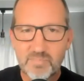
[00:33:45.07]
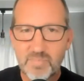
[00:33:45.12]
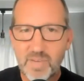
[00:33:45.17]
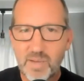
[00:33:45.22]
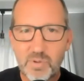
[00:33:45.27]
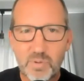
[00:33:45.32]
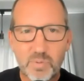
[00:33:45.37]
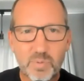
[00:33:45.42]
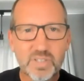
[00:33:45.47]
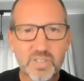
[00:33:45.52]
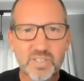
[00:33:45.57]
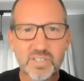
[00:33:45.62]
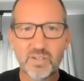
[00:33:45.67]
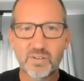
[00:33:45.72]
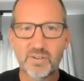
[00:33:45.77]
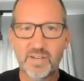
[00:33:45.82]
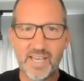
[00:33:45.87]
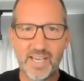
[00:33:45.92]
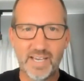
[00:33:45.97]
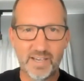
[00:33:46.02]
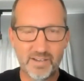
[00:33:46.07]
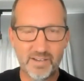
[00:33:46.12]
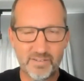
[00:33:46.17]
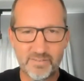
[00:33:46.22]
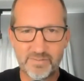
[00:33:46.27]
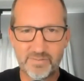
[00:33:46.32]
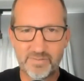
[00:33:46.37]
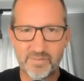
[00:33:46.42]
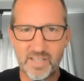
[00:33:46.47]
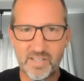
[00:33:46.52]
maybe we just don't
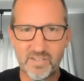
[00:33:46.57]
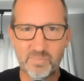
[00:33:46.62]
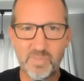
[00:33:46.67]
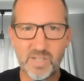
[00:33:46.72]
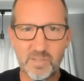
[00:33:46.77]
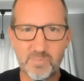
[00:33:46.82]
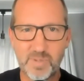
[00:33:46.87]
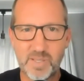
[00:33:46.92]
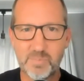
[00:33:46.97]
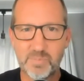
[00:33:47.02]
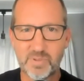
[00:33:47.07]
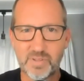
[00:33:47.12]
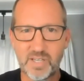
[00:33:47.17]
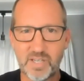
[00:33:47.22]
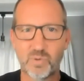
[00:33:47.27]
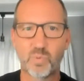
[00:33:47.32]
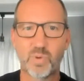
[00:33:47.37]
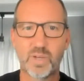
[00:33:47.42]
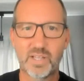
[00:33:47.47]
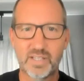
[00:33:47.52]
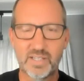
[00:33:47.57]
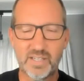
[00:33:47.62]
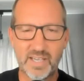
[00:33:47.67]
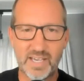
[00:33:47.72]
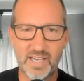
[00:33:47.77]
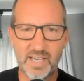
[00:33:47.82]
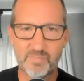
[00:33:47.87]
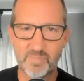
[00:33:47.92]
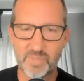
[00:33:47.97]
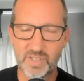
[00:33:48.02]
have as many people that are willing to
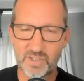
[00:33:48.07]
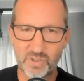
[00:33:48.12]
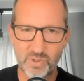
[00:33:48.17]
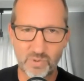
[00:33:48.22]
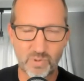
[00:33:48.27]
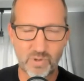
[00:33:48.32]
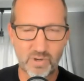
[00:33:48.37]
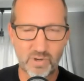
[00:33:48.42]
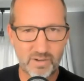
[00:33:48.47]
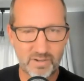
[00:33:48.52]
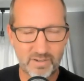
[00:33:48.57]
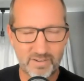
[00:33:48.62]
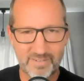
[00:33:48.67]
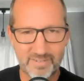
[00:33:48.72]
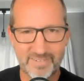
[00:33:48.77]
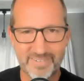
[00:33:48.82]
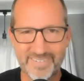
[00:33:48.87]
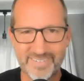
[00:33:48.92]
have mature,